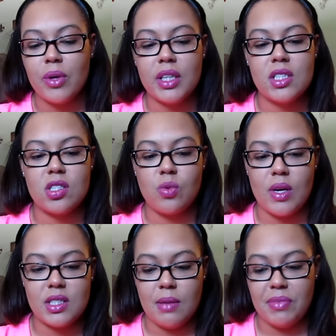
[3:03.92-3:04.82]
really just
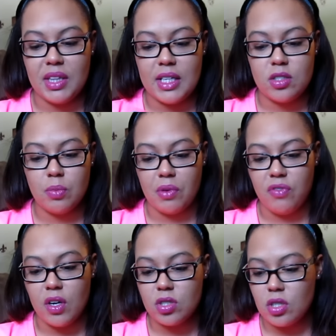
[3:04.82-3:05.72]
want something that's super
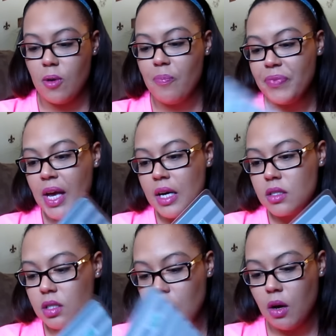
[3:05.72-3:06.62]
functional.
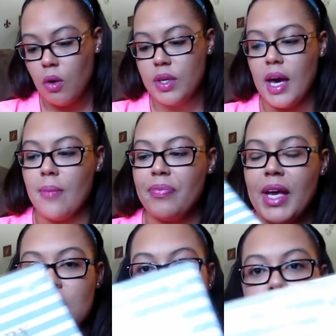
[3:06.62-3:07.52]
So yeah.
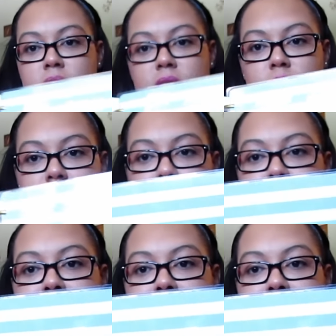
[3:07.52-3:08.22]
So this was the